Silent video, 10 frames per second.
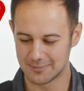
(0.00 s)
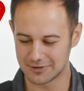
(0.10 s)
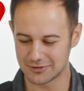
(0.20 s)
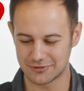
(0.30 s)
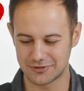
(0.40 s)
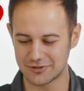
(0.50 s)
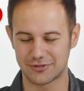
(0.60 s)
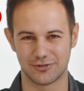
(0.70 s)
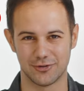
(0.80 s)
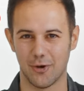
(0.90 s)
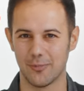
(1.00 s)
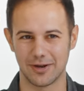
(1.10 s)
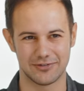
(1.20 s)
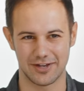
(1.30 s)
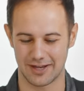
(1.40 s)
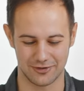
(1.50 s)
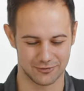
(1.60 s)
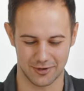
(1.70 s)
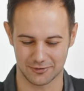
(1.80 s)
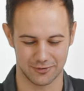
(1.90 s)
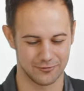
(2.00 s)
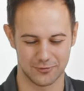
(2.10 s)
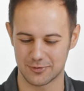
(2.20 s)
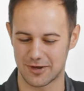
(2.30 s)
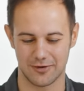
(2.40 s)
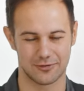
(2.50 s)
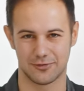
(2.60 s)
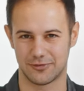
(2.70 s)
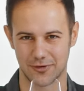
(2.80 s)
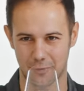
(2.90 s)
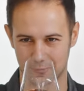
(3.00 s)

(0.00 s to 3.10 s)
But there's just so much tannin structure, the fruit character is so